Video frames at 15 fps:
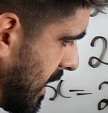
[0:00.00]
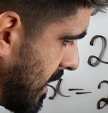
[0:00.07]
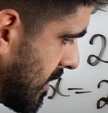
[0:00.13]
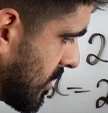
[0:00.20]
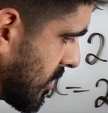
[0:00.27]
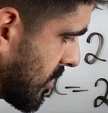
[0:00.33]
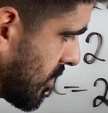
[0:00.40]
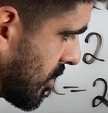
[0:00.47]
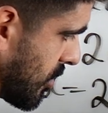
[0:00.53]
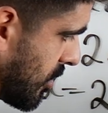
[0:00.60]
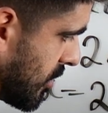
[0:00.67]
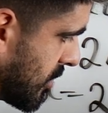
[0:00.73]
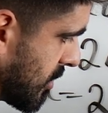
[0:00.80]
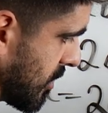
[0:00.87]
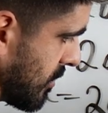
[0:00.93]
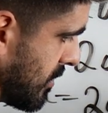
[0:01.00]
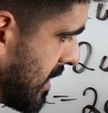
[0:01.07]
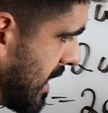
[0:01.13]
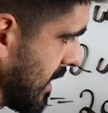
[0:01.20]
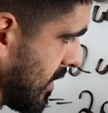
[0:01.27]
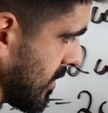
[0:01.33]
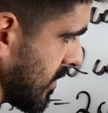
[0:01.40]
x cos
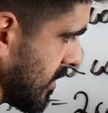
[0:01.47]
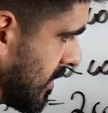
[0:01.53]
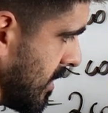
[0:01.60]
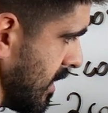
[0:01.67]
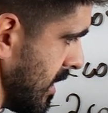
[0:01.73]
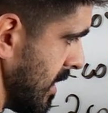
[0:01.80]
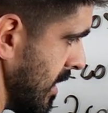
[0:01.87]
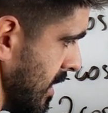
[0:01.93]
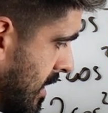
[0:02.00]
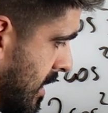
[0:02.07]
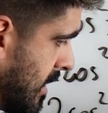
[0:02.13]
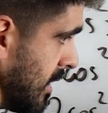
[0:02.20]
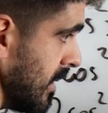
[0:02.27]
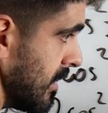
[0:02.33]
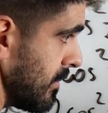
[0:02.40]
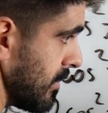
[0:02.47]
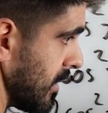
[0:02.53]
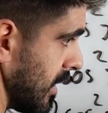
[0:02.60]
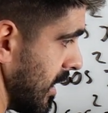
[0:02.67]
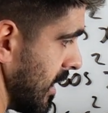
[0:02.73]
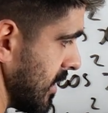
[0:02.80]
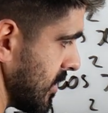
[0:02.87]
3x
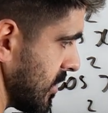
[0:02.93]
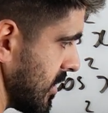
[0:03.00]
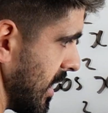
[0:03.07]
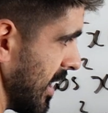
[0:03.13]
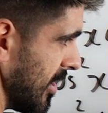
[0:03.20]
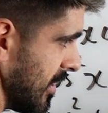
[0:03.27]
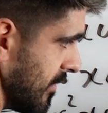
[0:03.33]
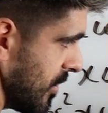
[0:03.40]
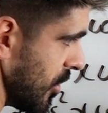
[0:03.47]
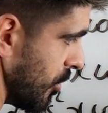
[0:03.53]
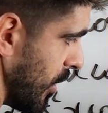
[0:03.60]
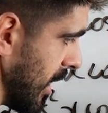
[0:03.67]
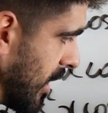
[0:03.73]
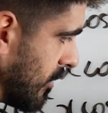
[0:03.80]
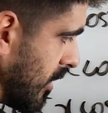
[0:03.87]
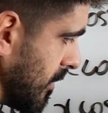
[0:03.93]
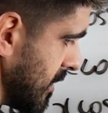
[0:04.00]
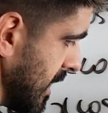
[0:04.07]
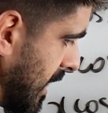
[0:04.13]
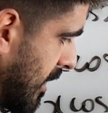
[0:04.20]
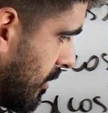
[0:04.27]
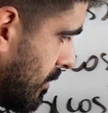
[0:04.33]
plus, I don't even know why I rubbed
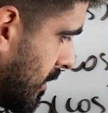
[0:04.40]
it out,